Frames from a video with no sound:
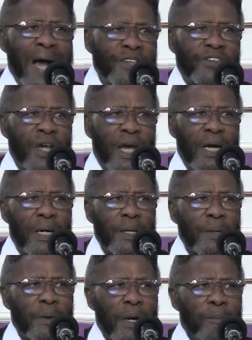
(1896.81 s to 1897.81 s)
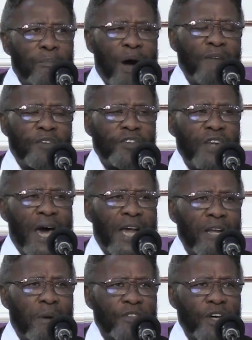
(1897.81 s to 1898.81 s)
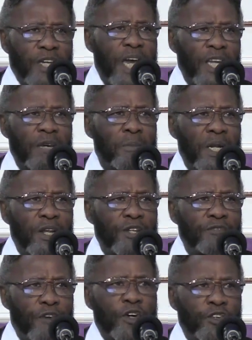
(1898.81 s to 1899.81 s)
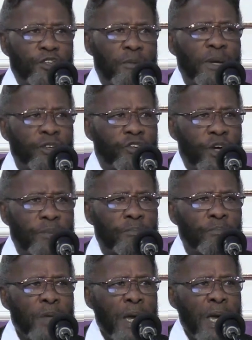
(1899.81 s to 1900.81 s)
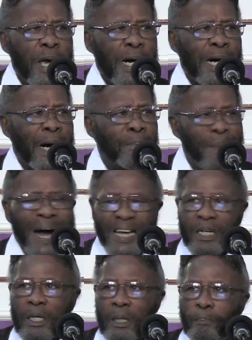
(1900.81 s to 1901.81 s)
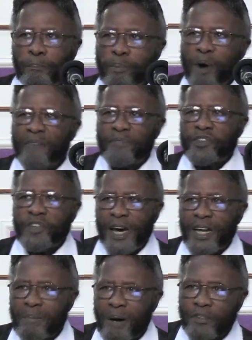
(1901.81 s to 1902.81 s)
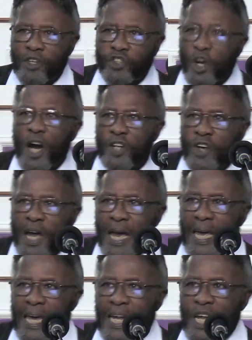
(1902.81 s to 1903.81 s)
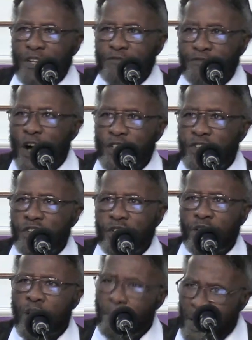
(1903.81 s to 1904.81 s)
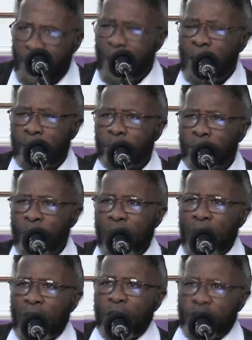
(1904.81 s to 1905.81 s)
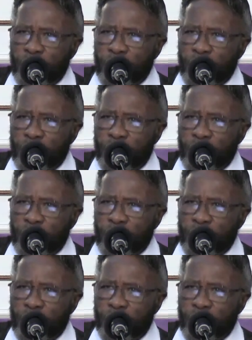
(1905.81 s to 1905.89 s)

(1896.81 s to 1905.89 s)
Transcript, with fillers: Isaiah prophesied about the kingdom in his first dimension. Uh, Micah prophesied about the church in his first dominion.